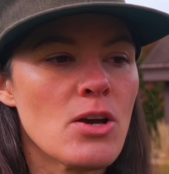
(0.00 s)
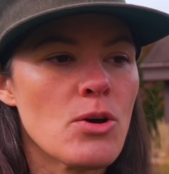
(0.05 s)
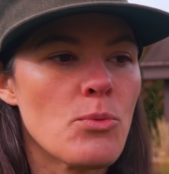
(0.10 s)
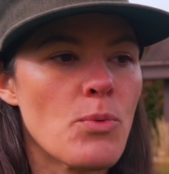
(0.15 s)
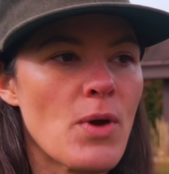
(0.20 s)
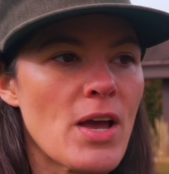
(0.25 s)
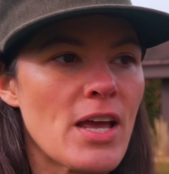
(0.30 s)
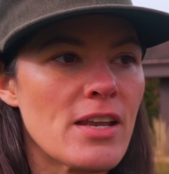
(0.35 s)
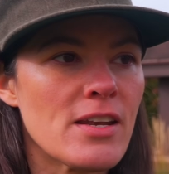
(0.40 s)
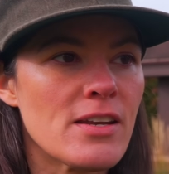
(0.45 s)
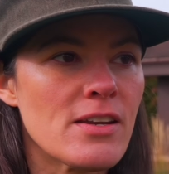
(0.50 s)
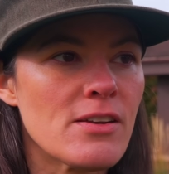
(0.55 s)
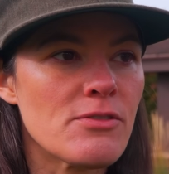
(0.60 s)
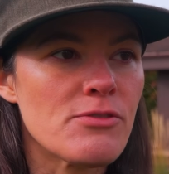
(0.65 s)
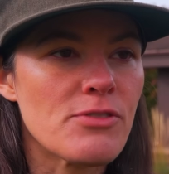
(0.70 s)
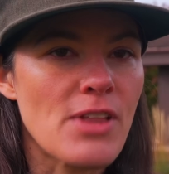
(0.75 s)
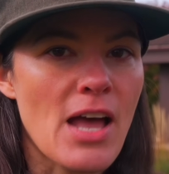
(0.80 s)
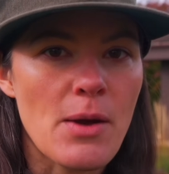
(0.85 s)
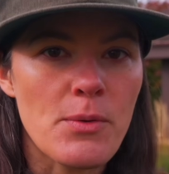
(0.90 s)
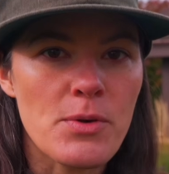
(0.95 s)
when
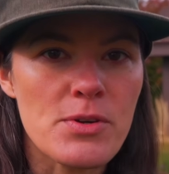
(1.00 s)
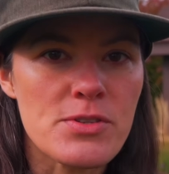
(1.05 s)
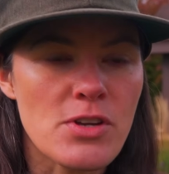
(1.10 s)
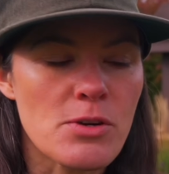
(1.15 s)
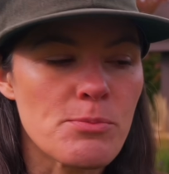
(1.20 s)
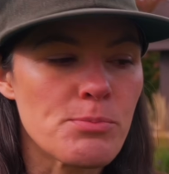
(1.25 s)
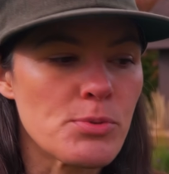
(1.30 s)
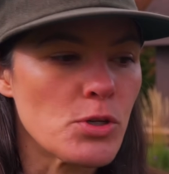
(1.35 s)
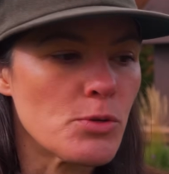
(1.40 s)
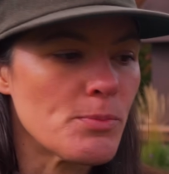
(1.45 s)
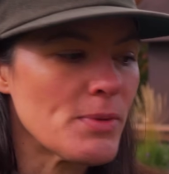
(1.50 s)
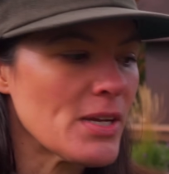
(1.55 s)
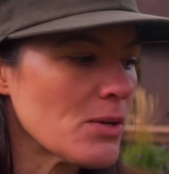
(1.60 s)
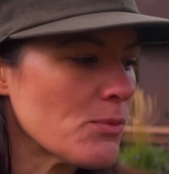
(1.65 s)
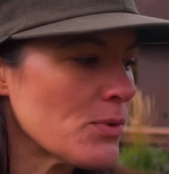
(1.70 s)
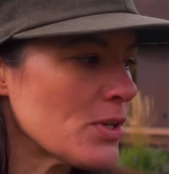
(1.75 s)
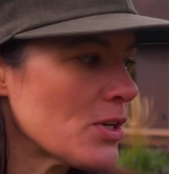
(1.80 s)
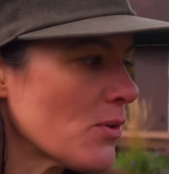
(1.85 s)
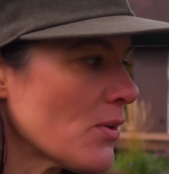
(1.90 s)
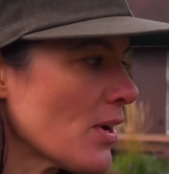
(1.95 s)
flowers are blooming,
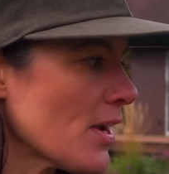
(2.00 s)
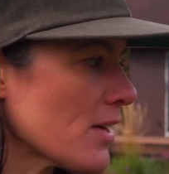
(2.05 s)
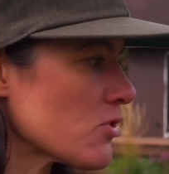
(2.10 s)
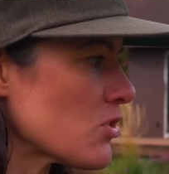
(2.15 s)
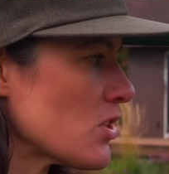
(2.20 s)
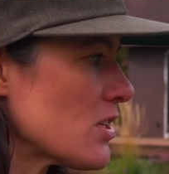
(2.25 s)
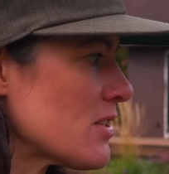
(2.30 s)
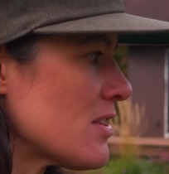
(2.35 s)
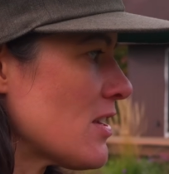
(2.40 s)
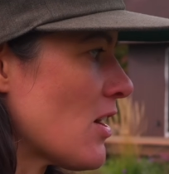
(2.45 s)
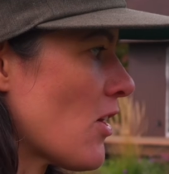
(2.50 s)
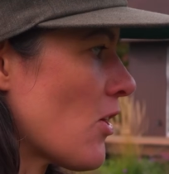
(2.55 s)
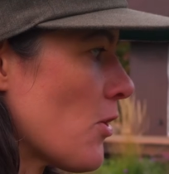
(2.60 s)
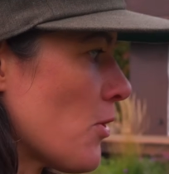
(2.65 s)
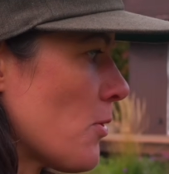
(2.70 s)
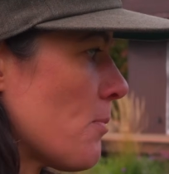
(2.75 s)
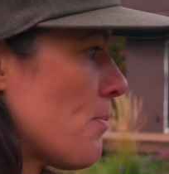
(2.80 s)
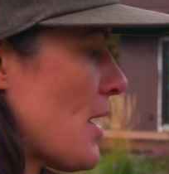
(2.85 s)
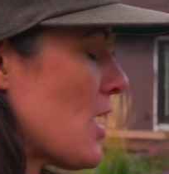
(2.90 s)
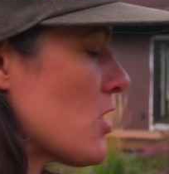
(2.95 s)
we don't actually see our
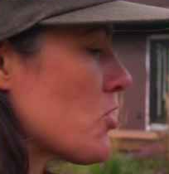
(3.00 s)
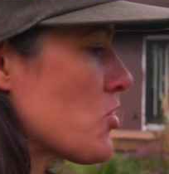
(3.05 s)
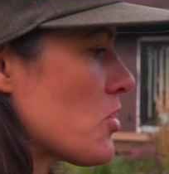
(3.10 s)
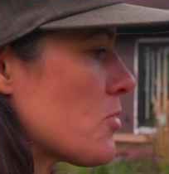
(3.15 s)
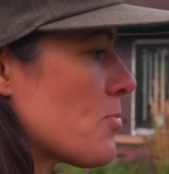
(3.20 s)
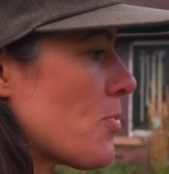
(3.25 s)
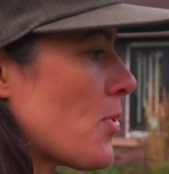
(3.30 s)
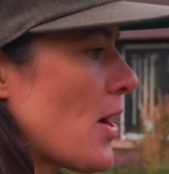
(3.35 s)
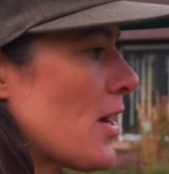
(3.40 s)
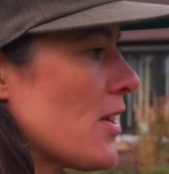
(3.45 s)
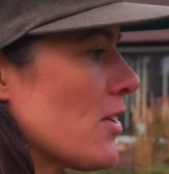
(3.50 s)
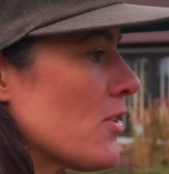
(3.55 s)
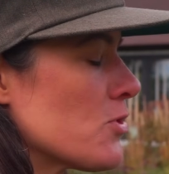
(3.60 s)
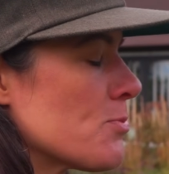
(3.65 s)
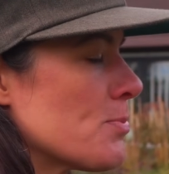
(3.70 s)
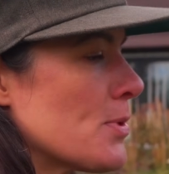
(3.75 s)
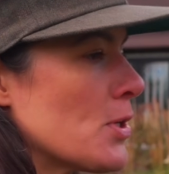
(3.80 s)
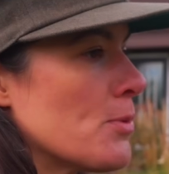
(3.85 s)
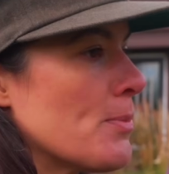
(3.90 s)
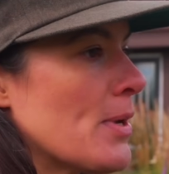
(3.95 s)
herbaceous perennials
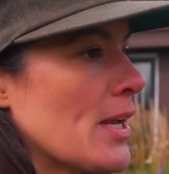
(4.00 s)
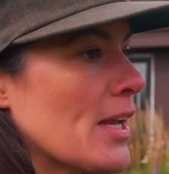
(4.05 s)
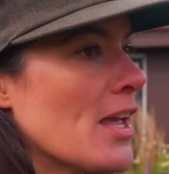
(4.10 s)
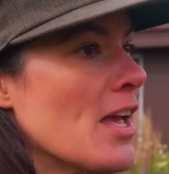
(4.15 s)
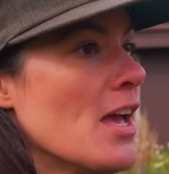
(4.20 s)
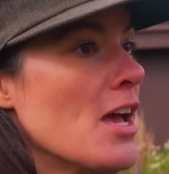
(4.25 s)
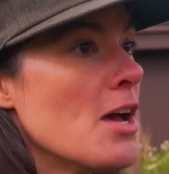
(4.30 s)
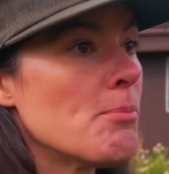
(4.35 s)
blooming,